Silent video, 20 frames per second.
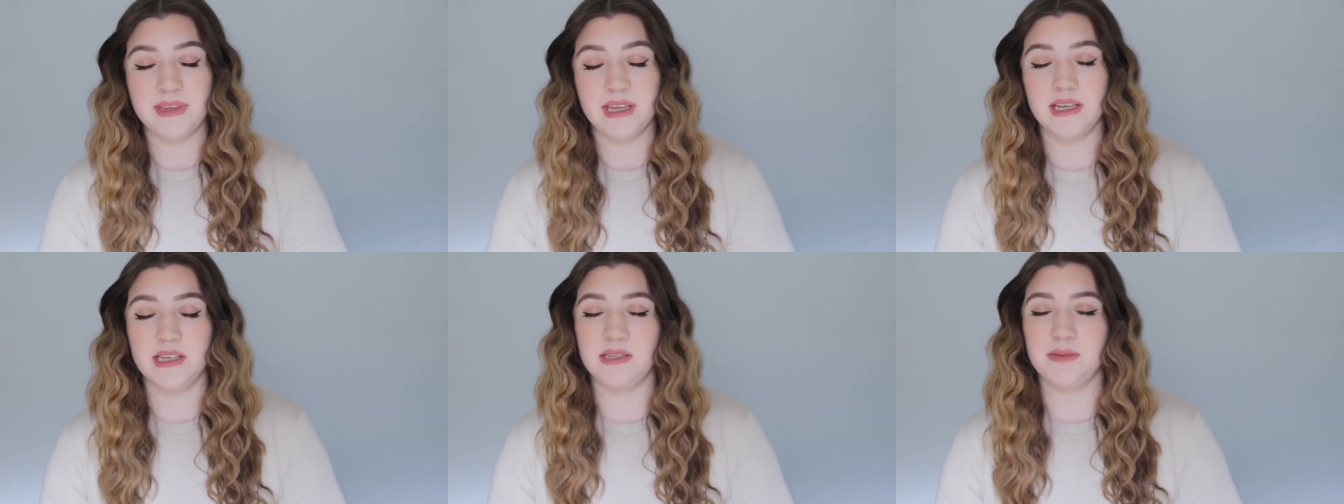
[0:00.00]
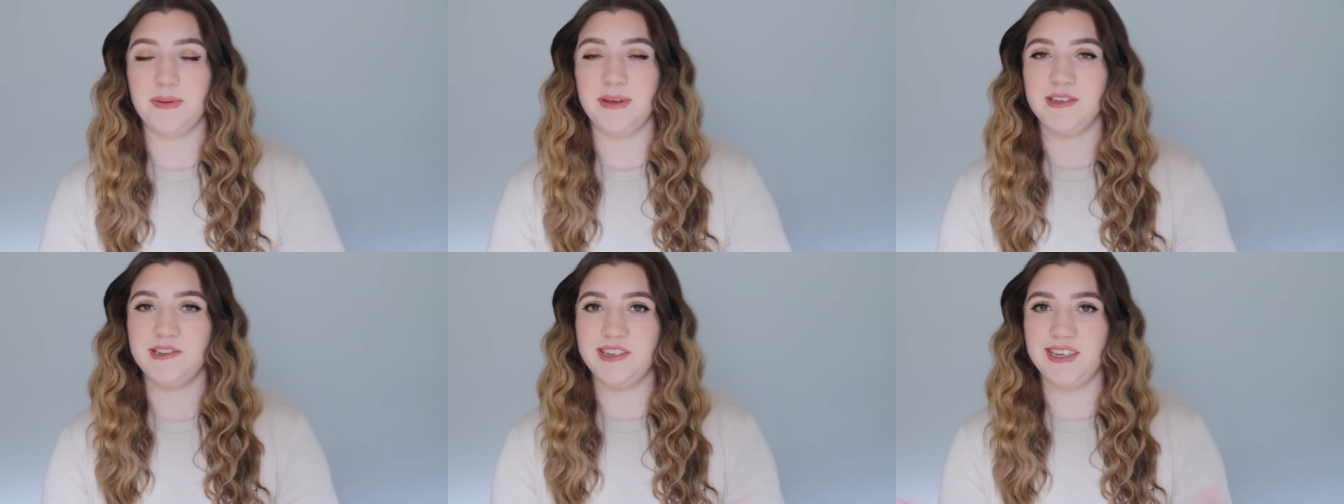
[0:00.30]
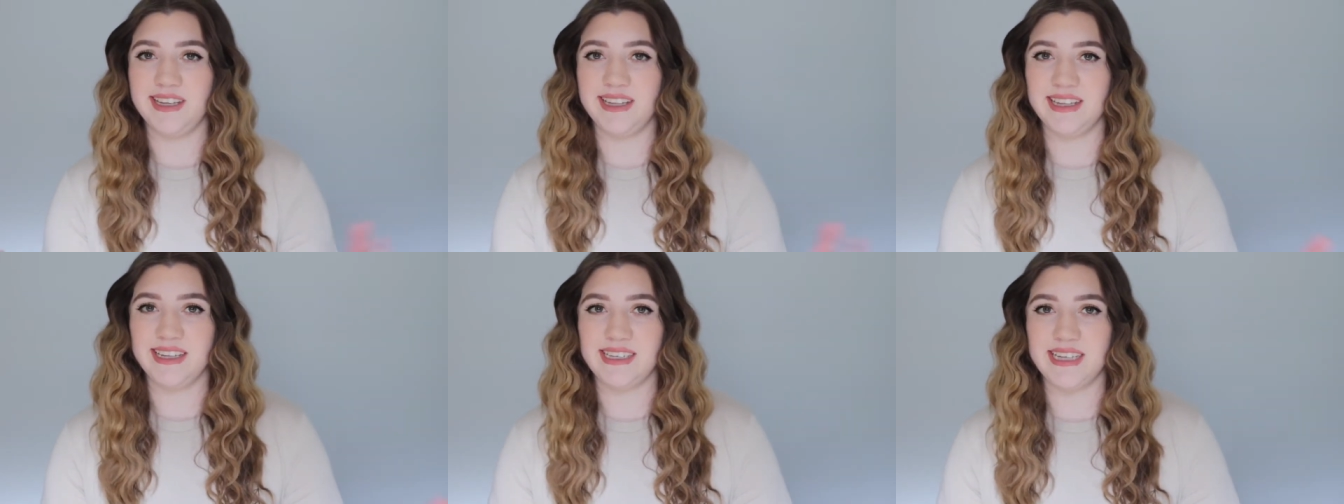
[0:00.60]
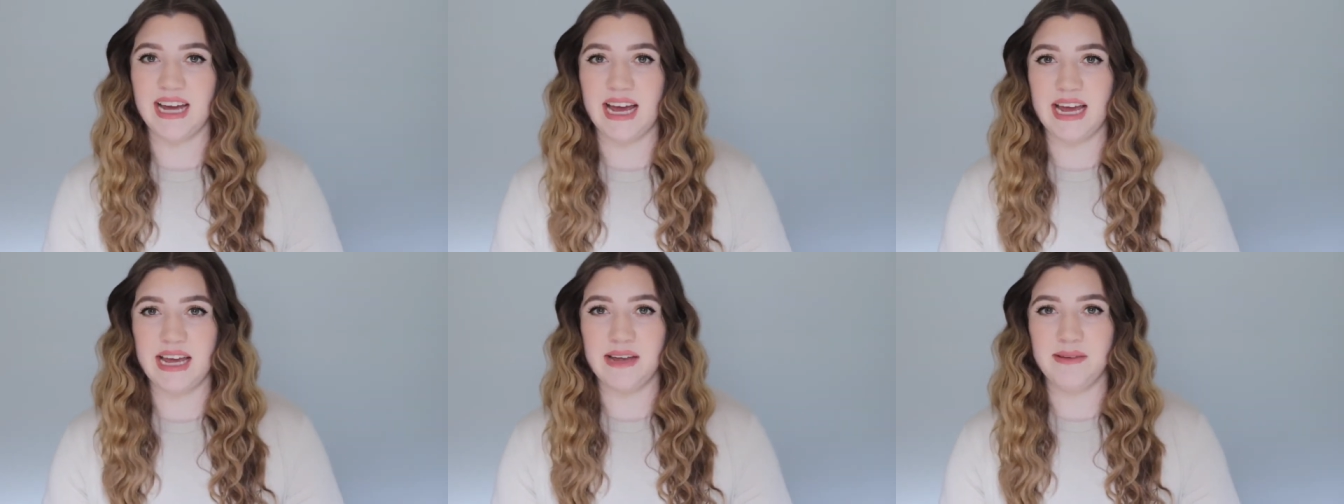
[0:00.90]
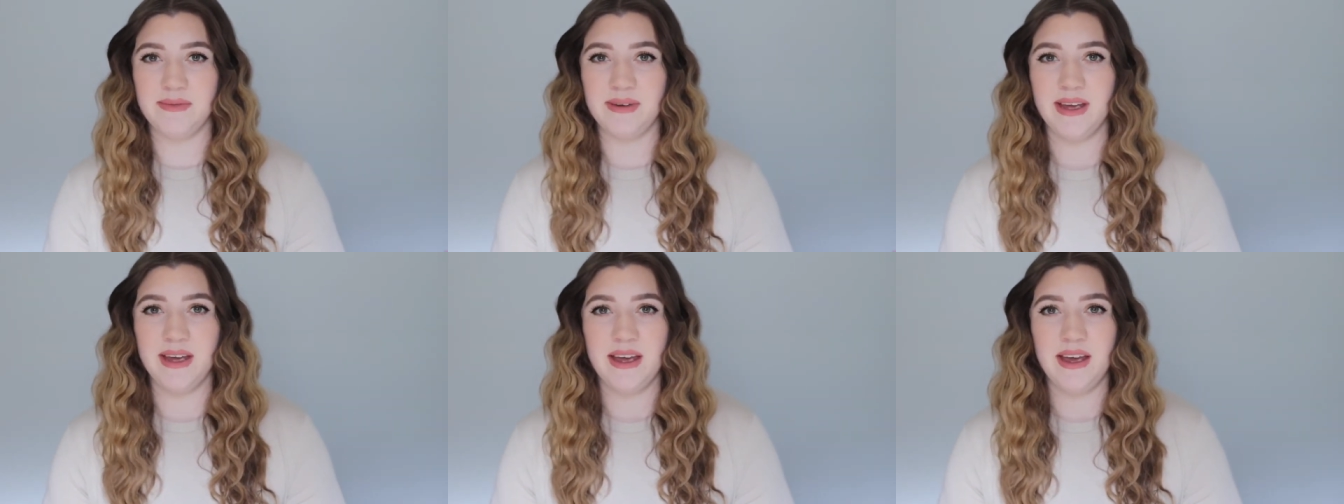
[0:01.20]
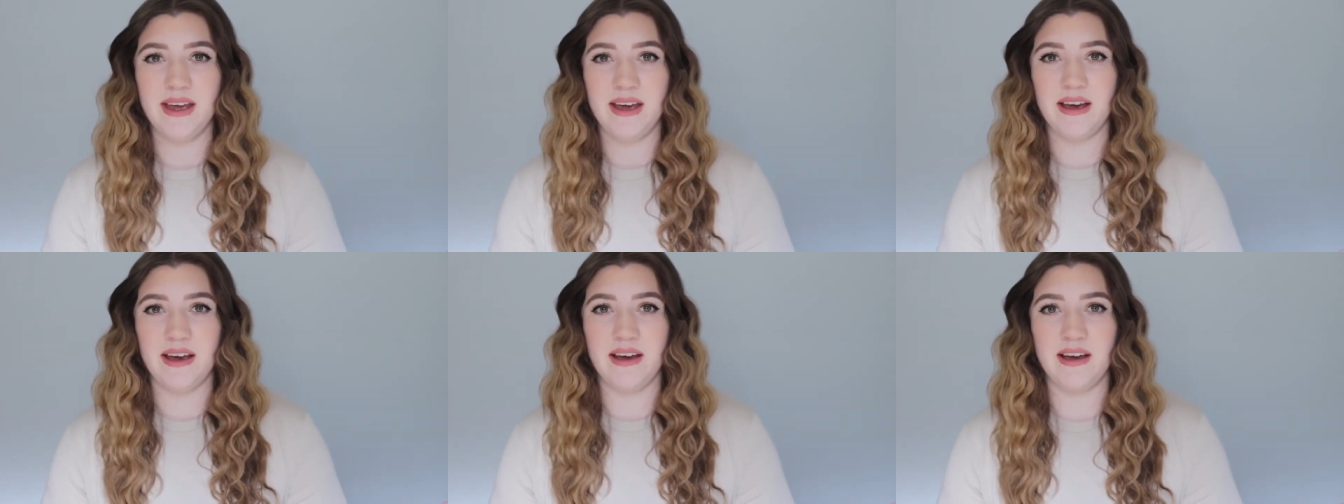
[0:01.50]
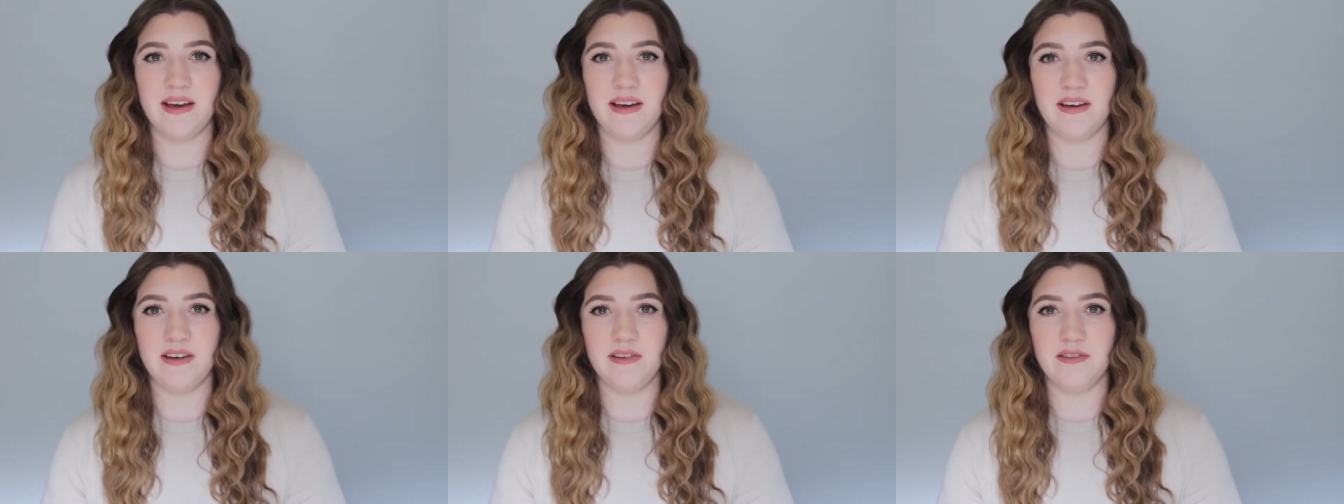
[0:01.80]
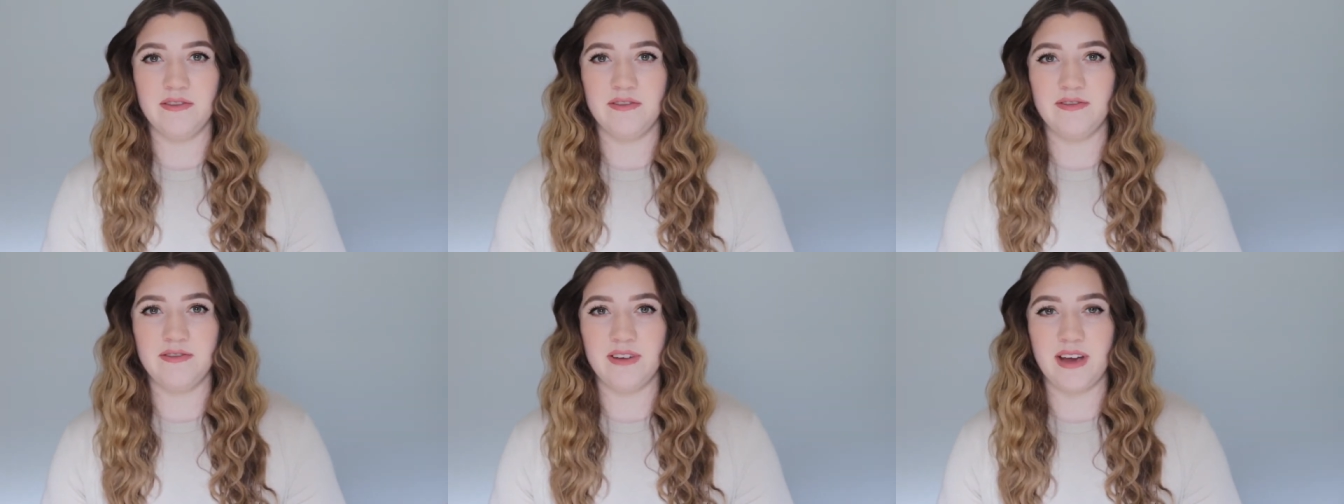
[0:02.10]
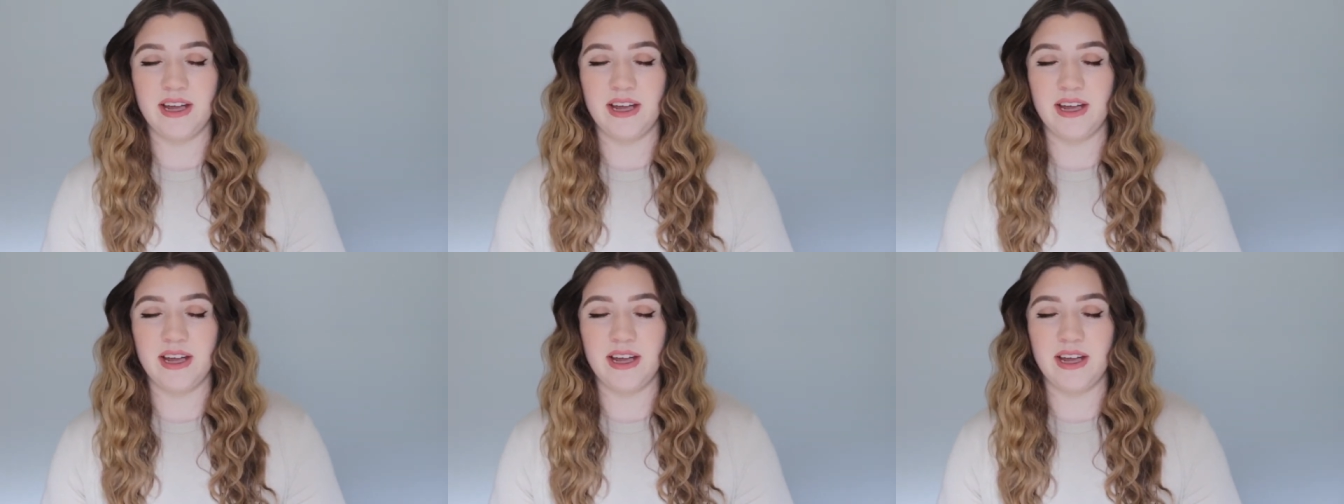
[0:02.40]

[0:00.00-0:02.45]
especially in the time of,